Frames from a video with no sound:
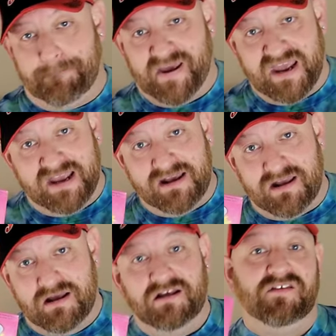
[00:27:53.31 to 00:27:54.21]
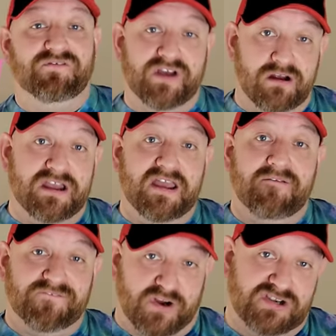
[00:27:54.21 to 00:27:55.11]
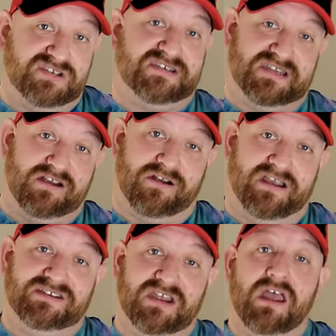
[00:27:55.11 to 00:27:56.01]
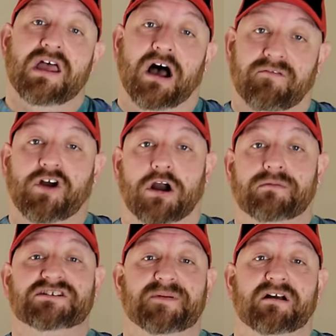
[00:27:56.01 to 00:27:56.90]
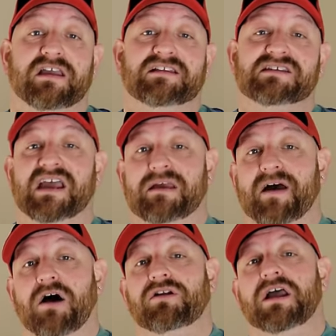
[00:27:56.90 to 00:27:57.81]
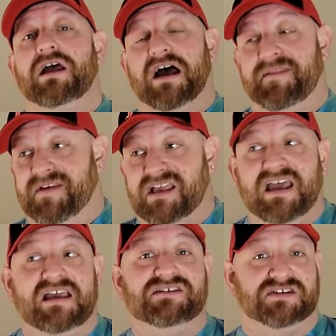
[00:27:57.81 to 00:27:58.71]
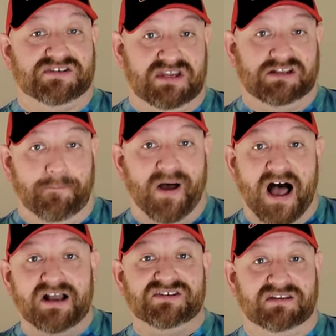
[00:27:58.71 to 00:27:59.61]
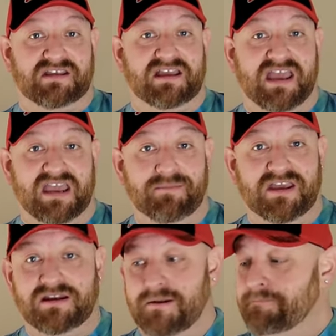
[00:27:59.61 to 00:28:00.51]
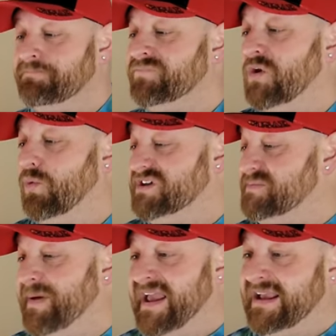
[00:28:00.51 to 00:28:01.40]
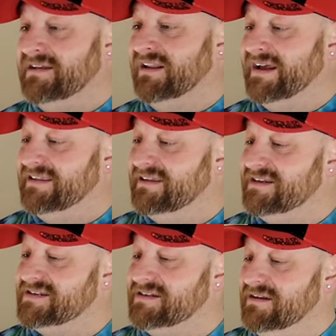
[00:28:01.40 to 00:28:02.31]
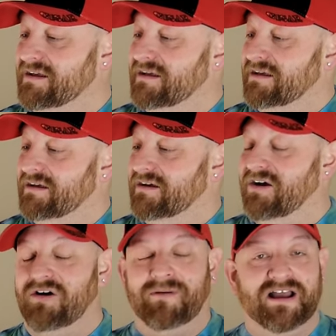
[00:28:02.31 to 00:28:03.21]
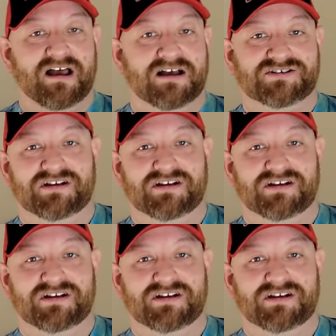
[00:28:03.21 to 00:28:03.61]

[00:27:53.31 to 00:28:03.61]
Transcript: pink, the very first series of Garbage Pail Kids came out and the cases, like the box that they came in, was pink like this. Oh my gosh,